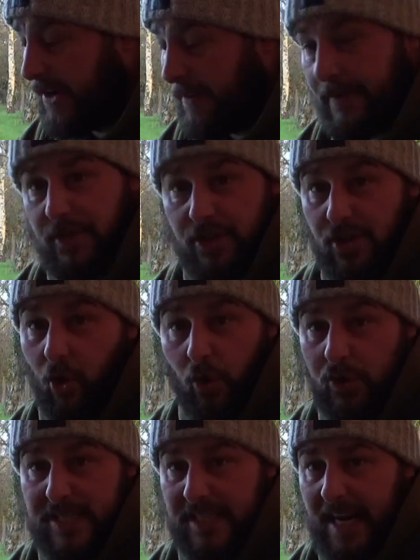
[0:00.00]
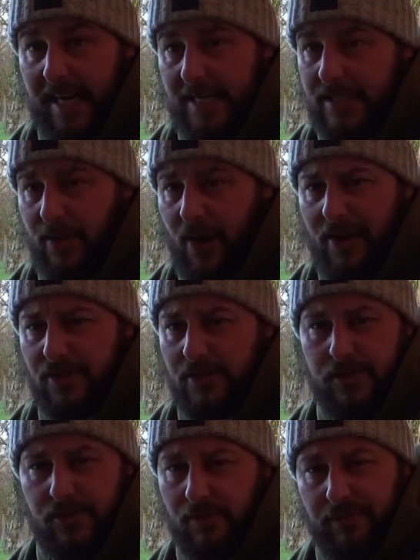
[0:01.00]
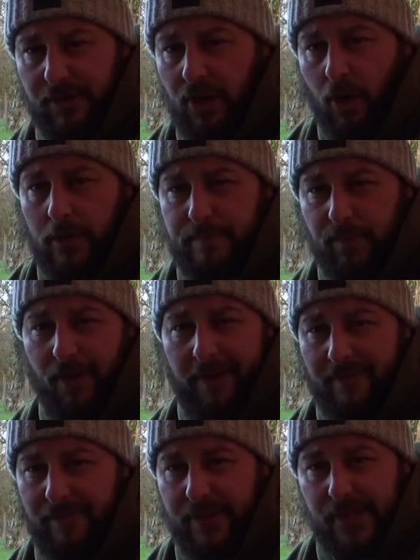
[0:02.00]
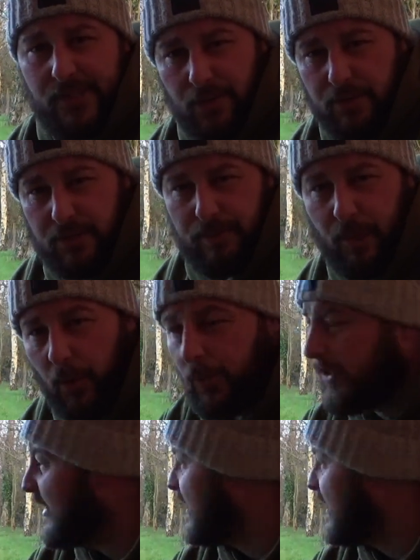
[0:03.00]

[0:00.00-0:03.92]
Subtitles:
in with just corn today as well, just something nice, bright and visual, small,